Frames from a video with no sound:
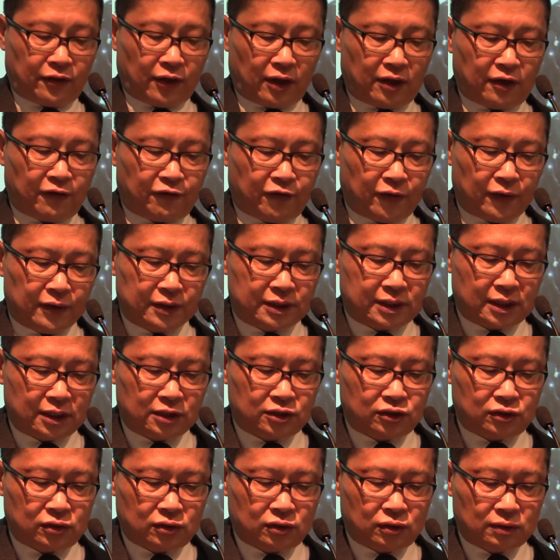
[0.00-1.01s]

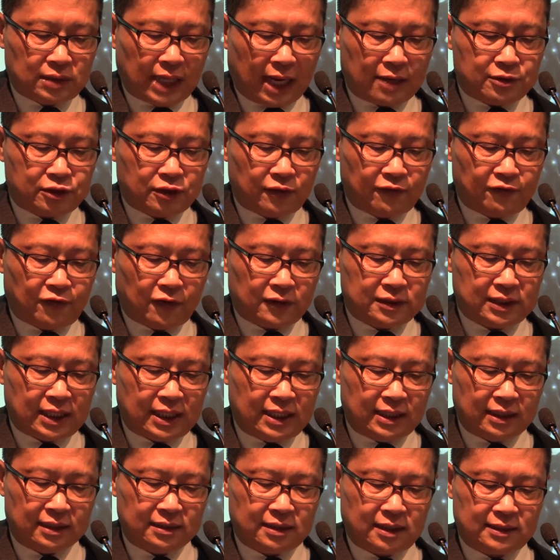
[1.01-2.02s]
31st,
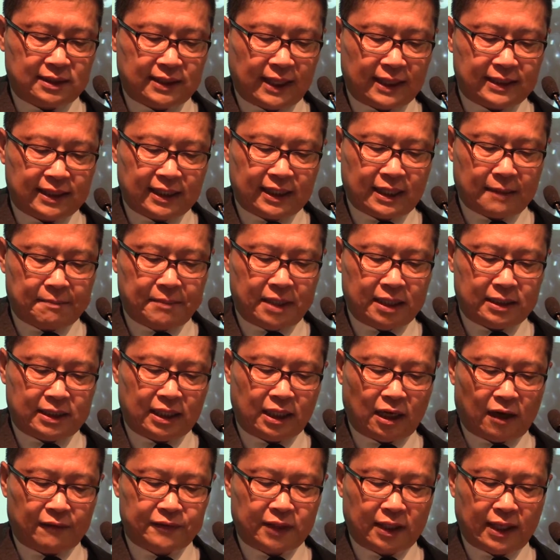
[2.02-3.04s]
2014, the Standing
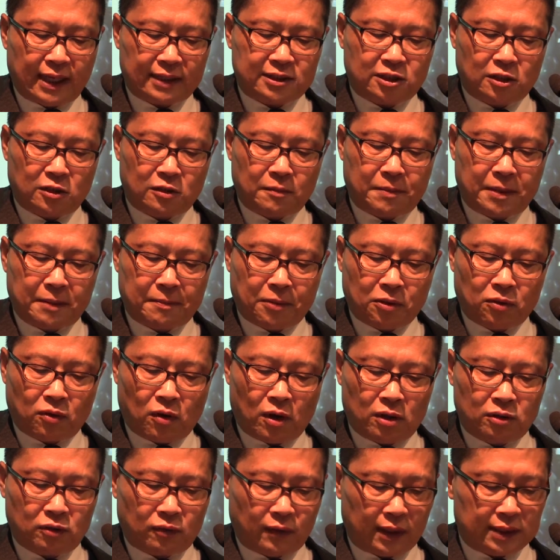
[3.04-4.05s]
Committee of the National
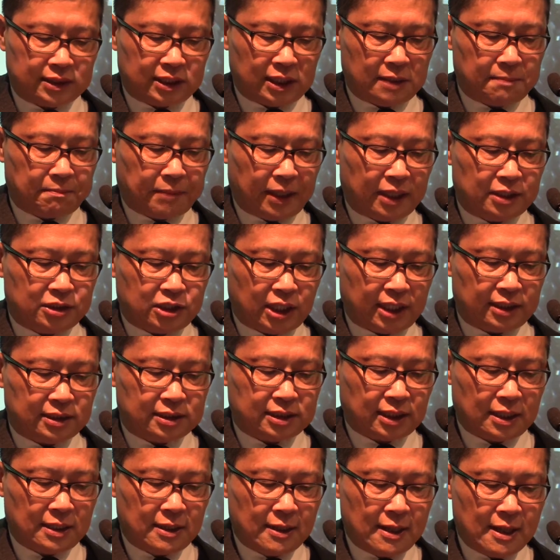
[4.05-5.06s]
People's Congress in
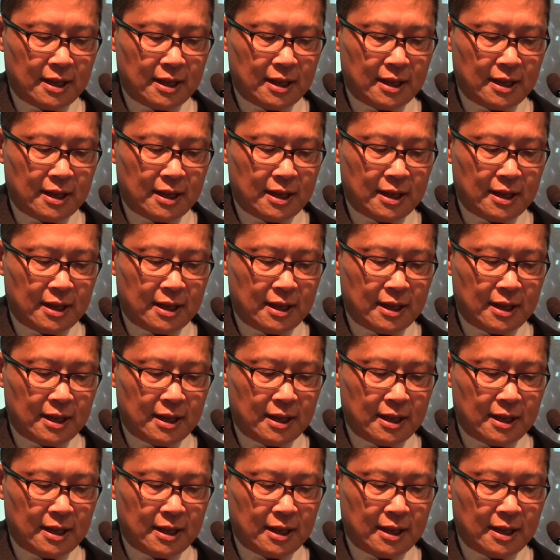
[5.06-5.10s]
Beijing